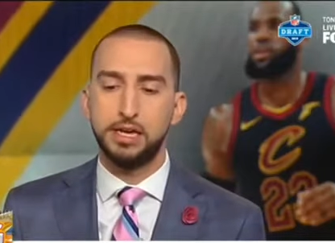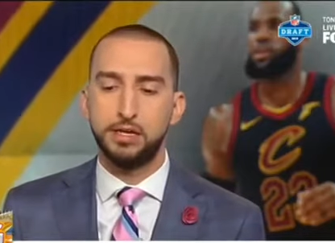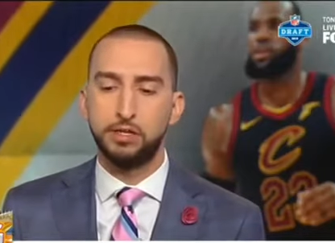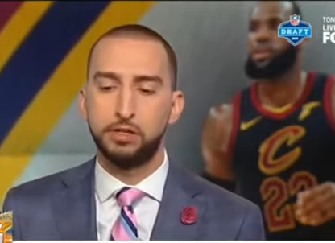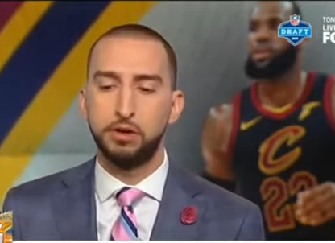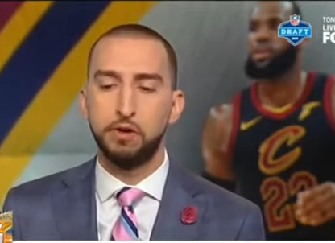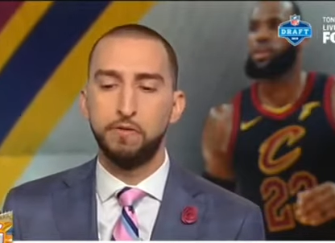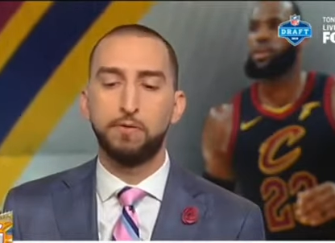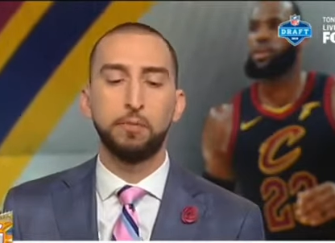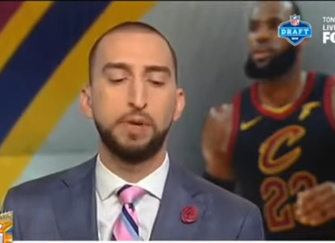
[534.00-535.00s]
Speaker 1: is
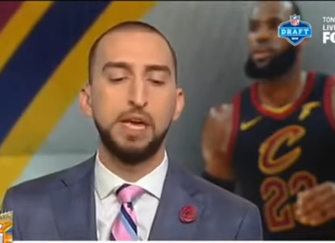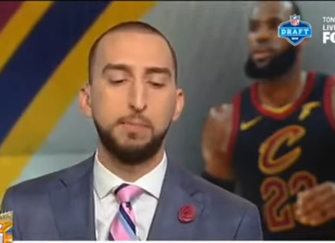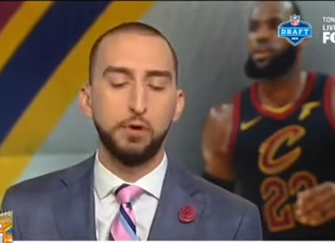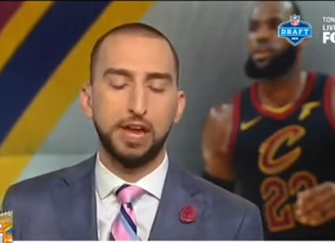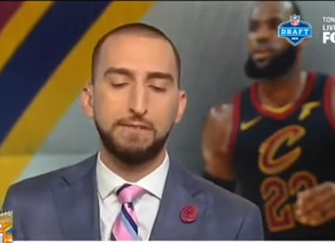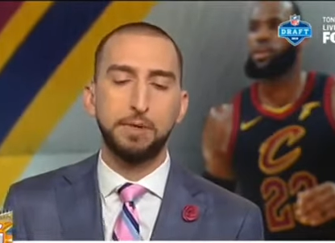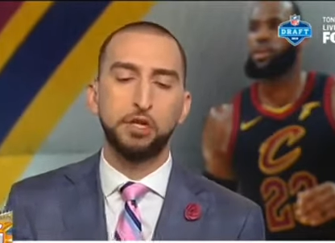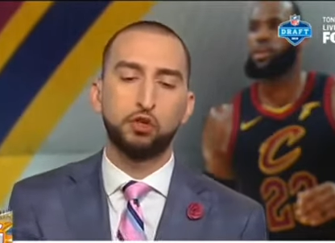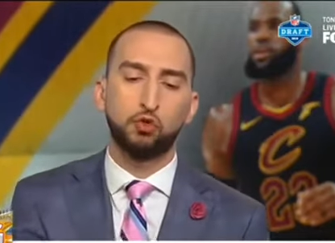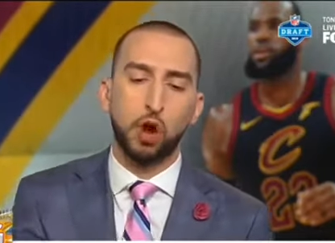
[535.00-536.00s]
for people that have
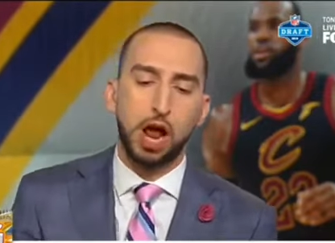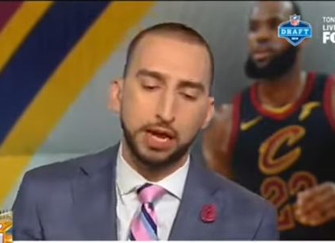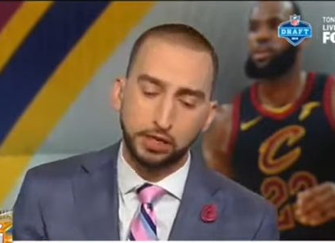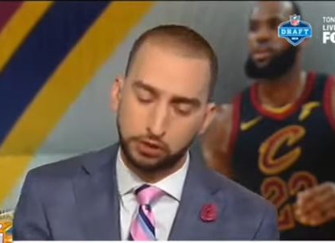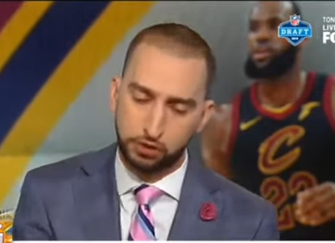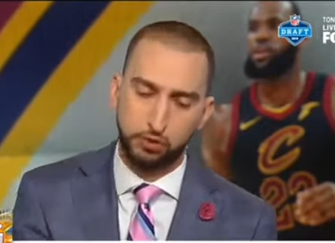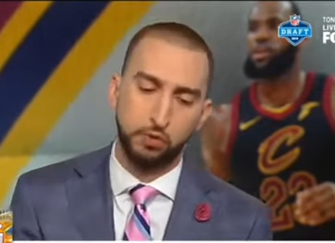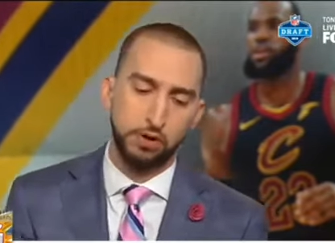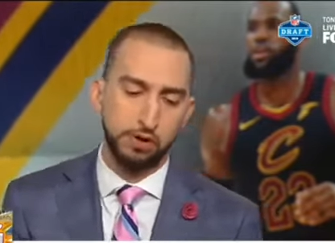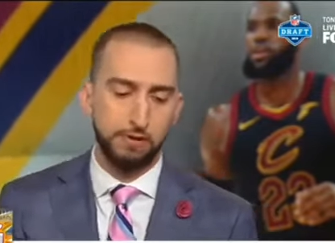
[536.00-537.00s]
been trying to